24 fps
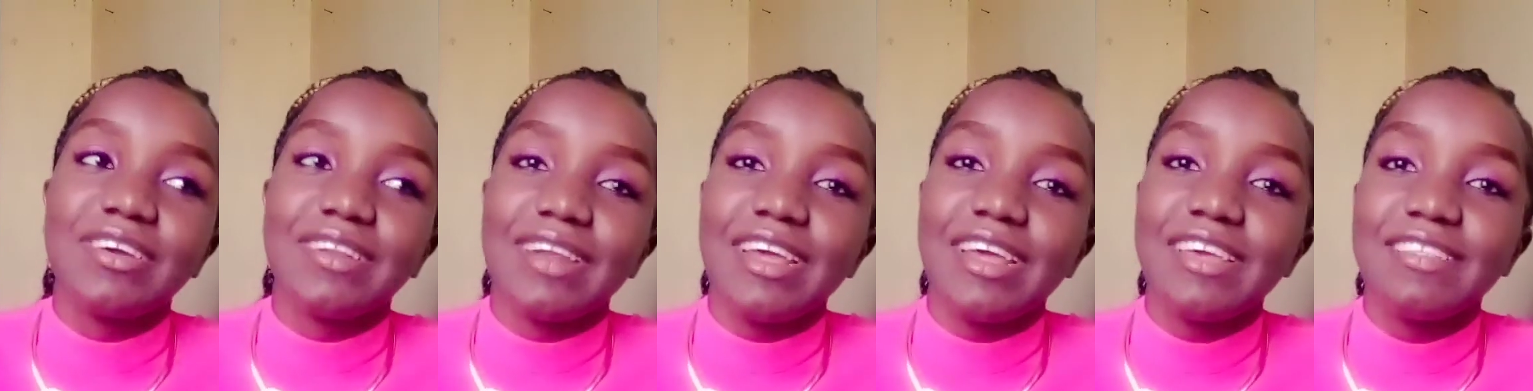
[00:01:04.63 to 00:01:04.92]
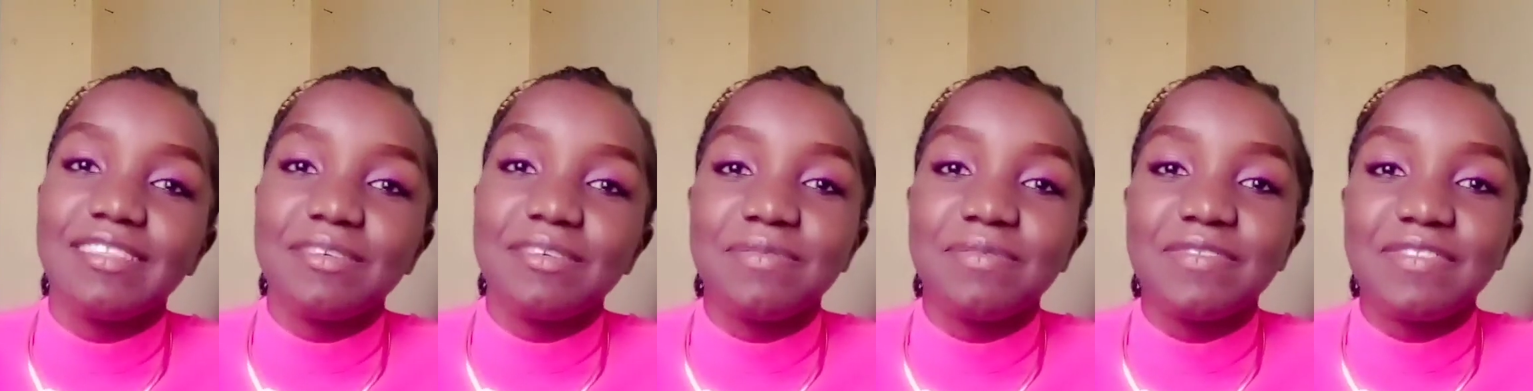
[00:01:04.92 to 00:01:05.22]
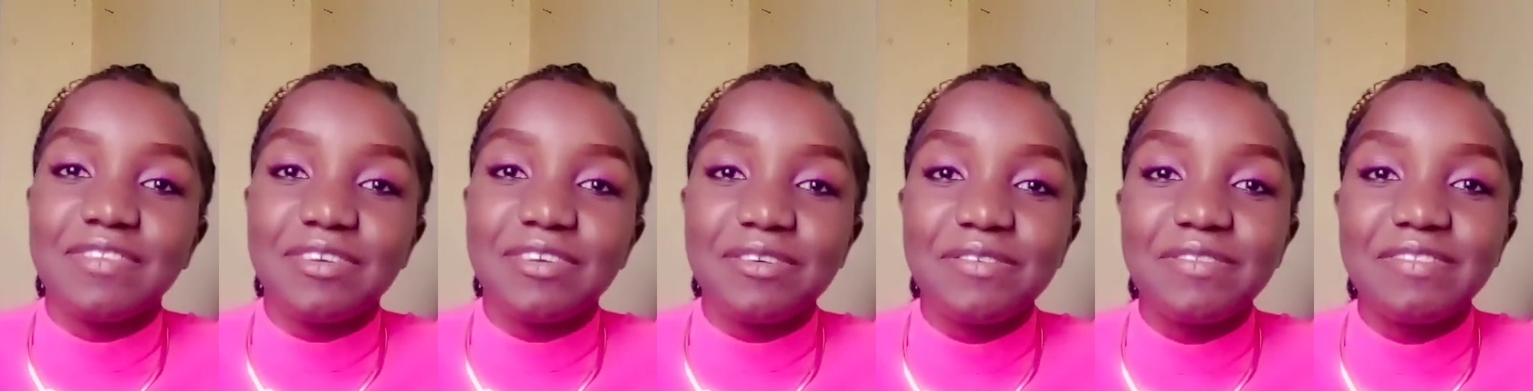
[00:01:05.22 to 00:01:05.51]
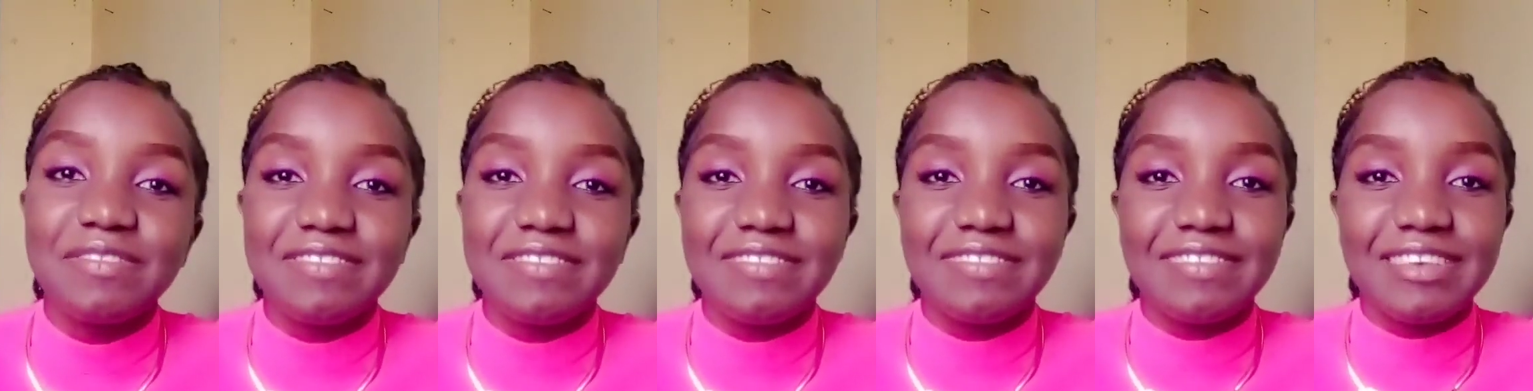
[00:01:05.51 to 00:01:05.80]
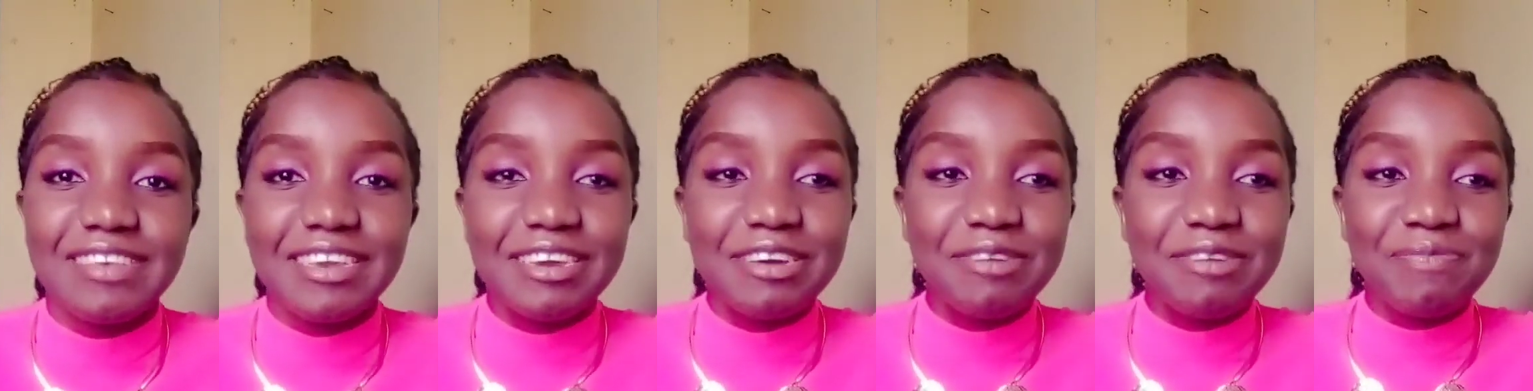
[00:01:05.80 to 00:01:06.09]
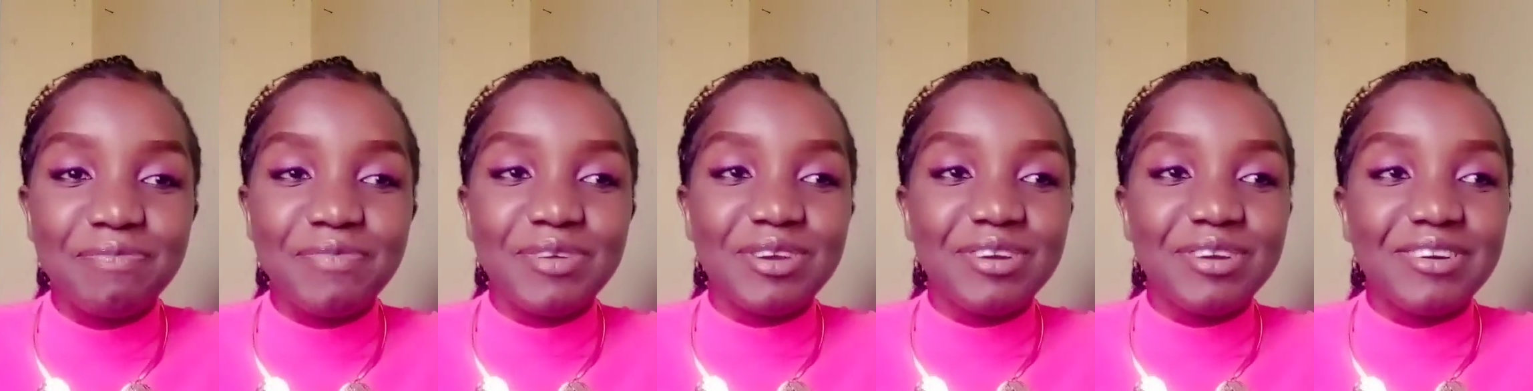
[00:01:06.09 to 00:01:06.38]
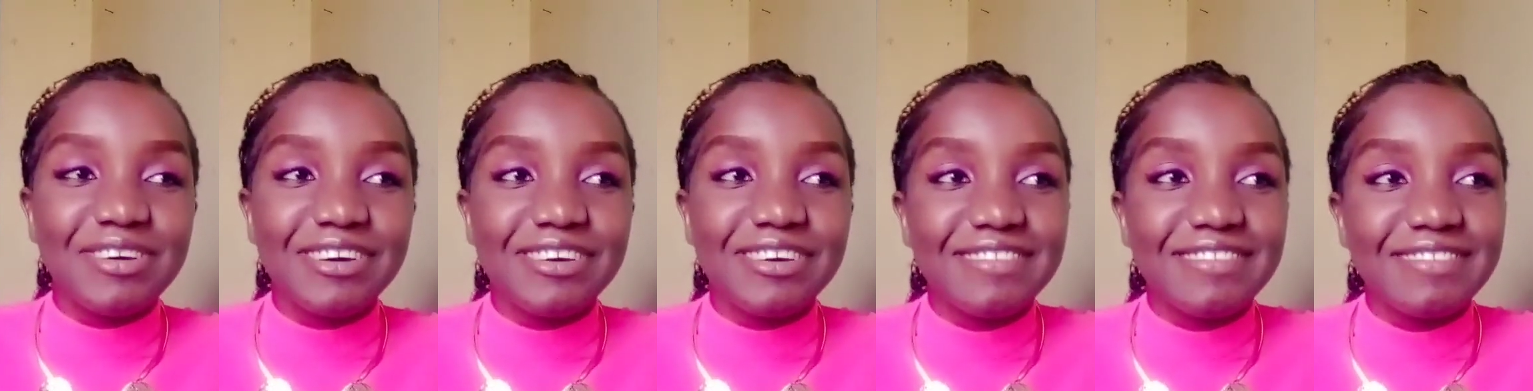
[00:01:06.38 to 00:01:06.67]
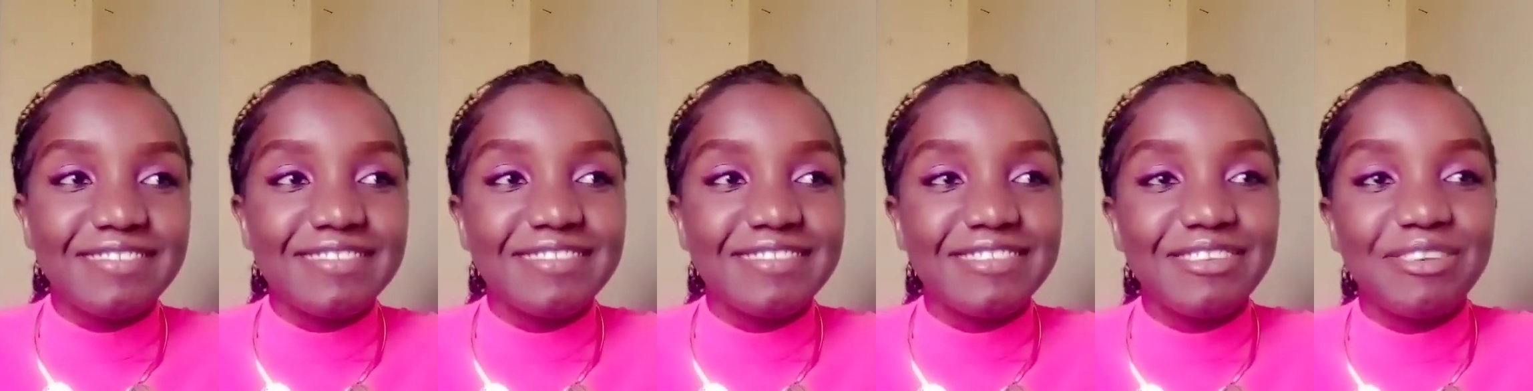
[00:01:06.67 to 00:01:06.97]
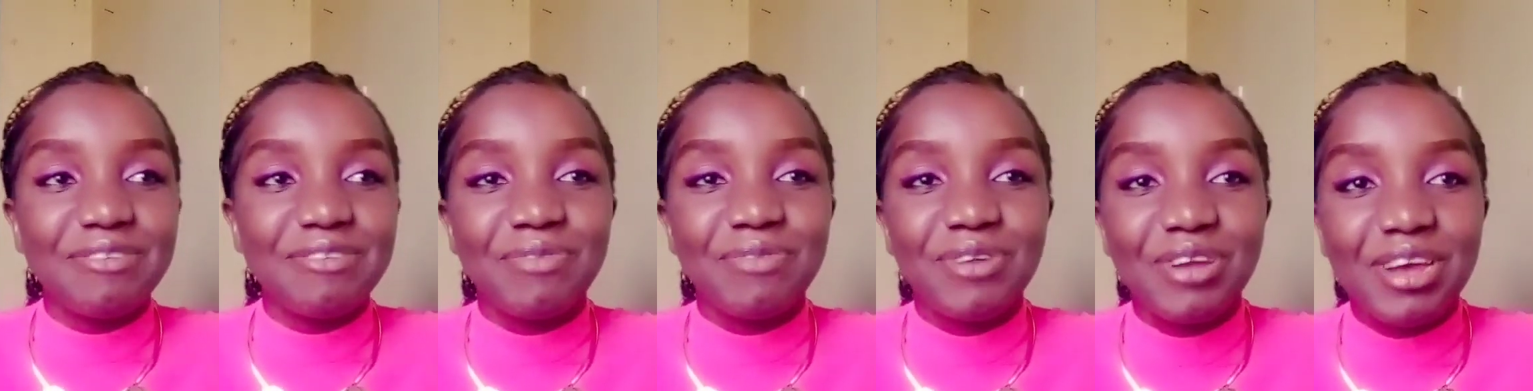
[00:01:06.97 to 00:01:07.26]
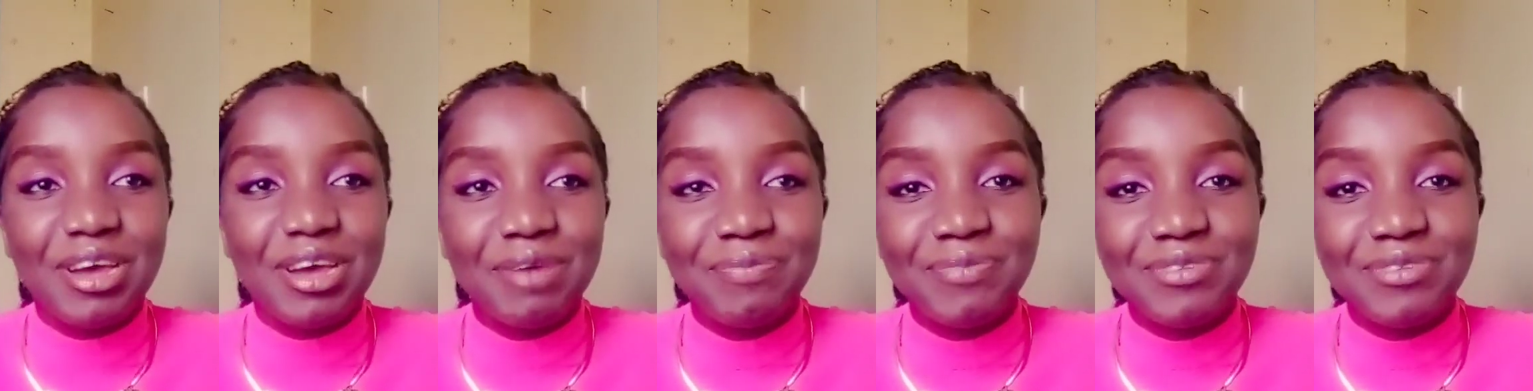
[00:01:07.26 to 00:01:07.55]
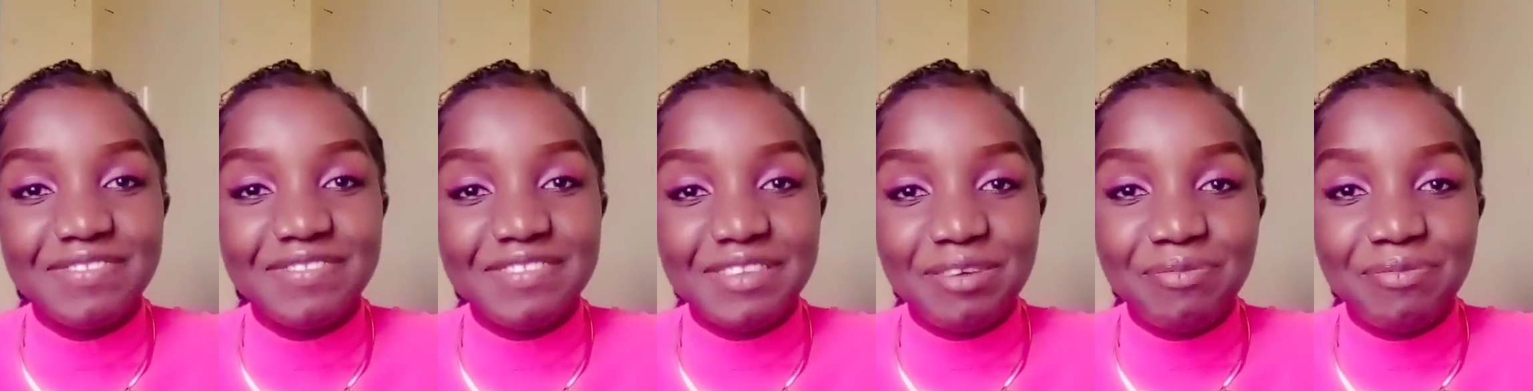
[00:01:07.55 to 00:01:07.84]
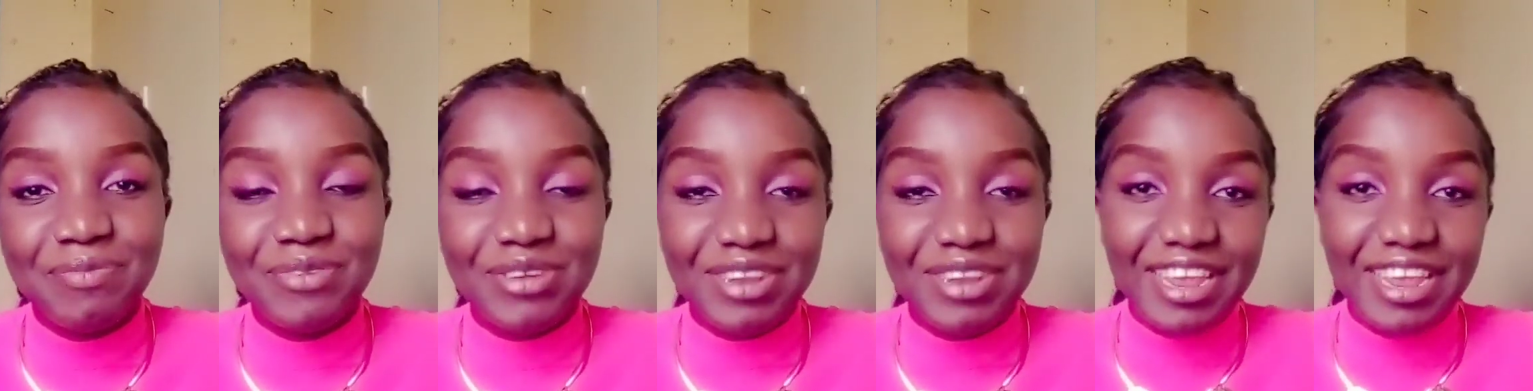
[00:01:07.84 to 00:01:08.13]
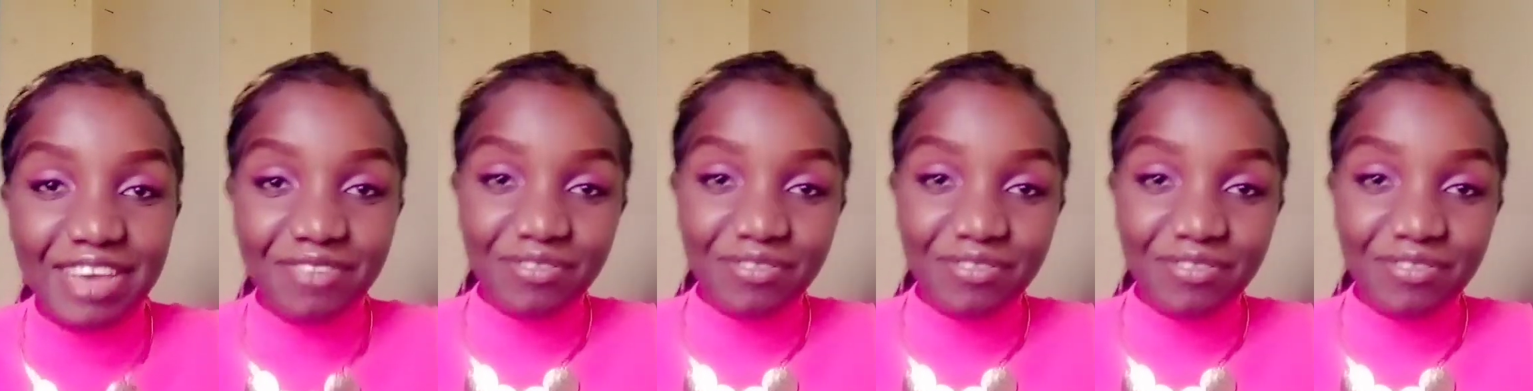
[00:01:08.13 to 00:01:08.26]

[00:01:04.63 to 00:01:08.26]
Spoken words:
cry themselves sick because you broke up with somebody,